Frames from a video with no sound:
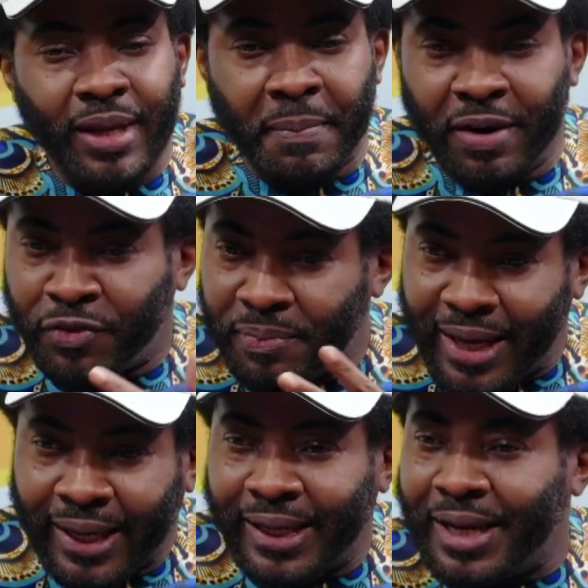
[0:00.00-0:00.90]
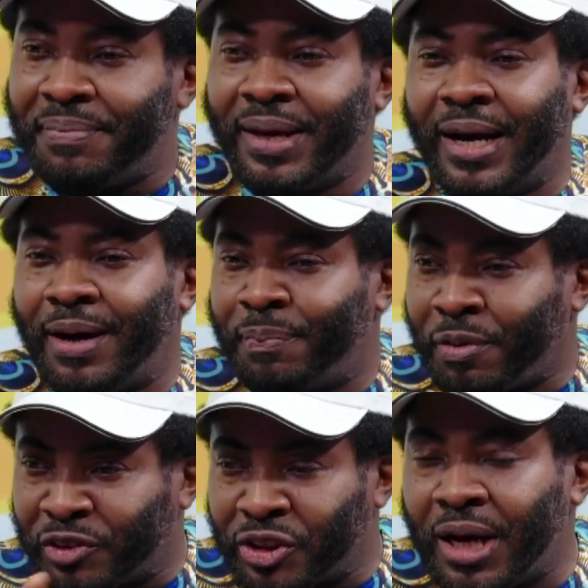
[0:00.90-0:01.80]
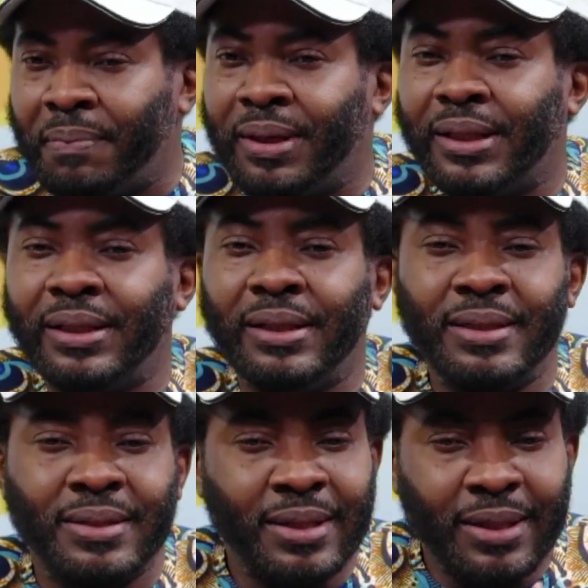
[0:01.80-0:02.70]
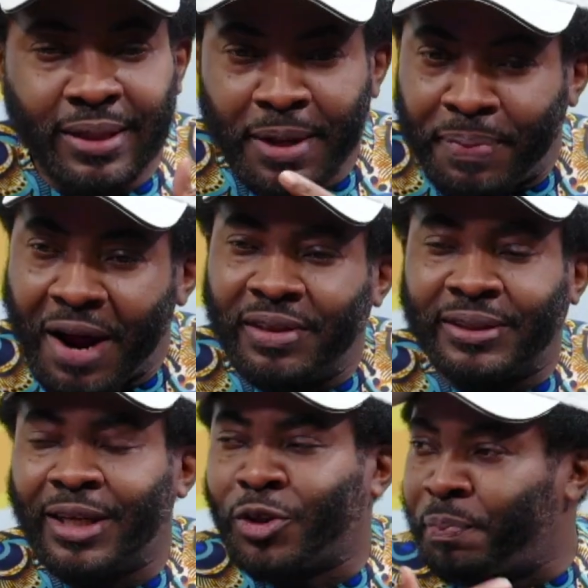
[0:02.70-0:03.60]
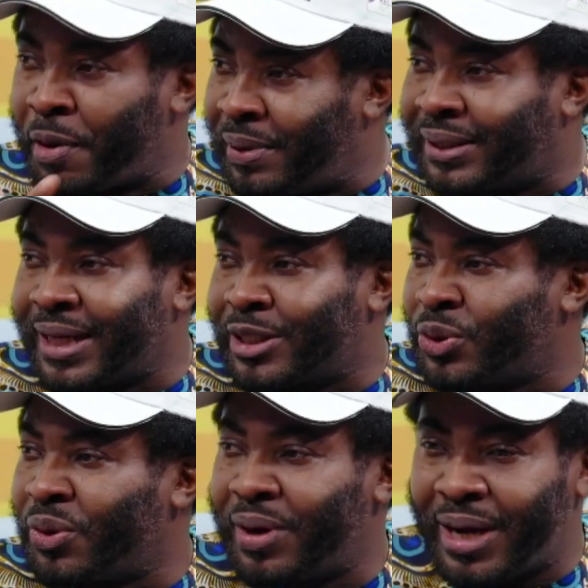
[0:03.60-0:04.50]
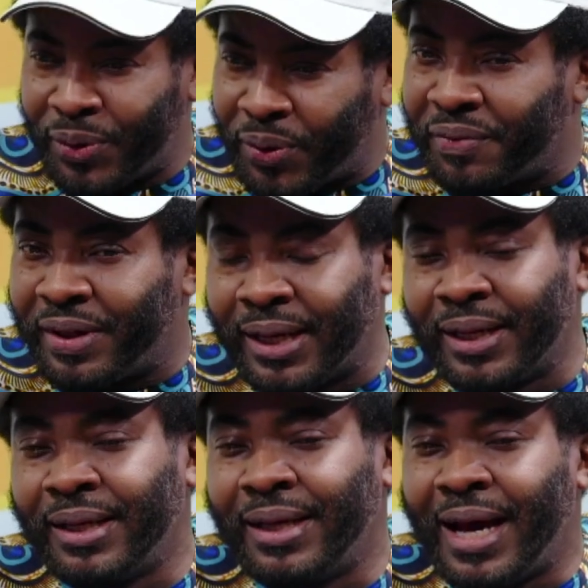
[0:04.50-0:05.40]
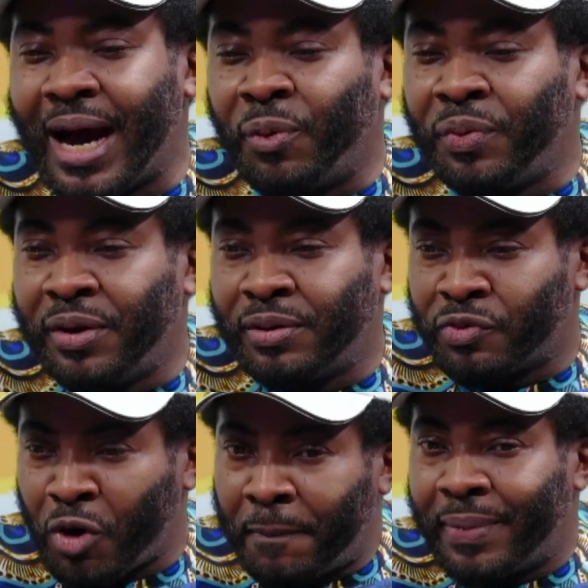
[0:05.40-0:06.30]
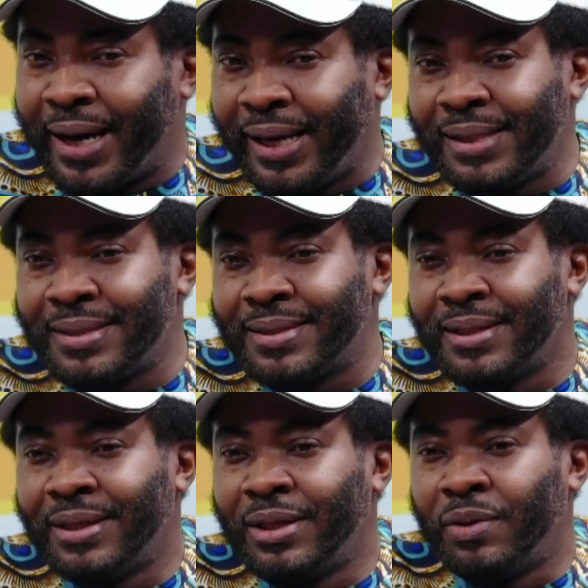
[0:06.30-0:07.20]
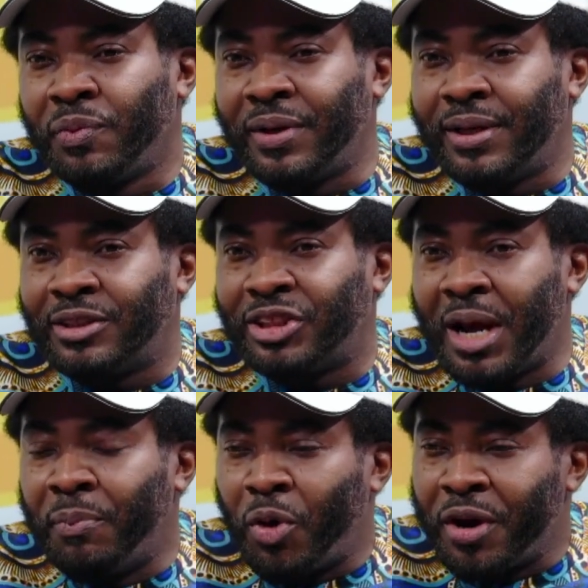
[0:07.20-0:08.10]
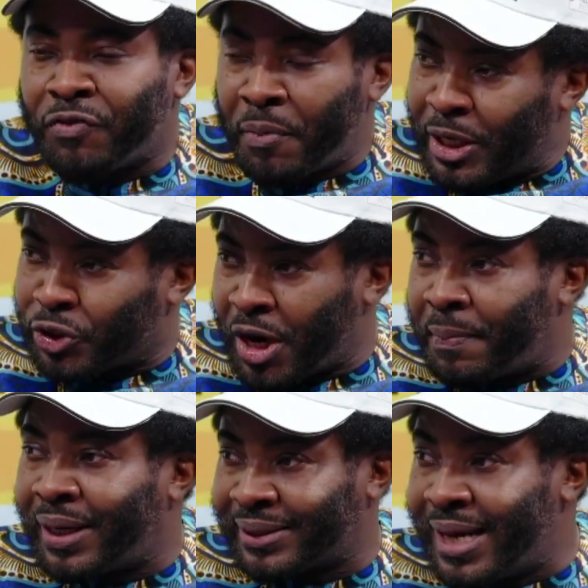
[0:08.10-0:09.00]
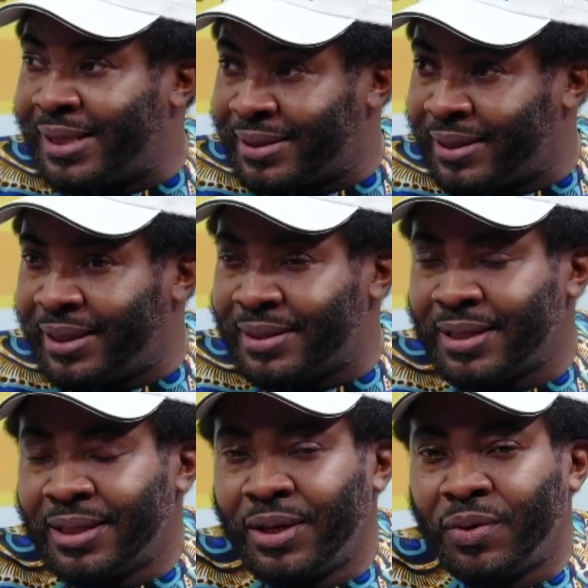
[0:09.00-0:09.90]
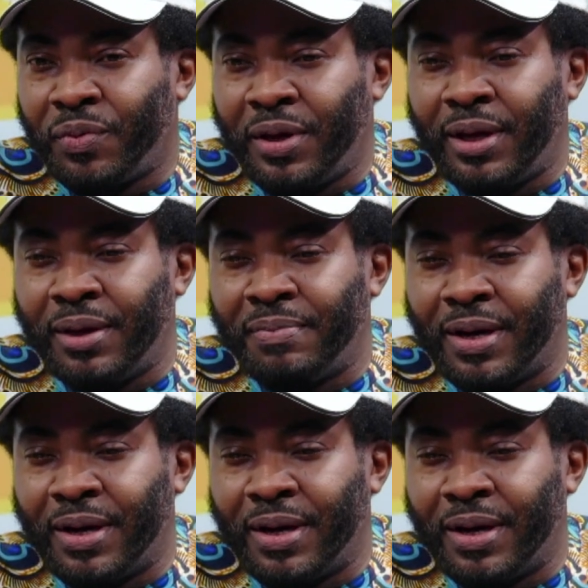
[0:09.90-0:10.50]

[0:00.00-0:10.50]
from the academia, professional bodies, the private sector, public sector, and all that, and we rub minds, we share more information about NTDs, we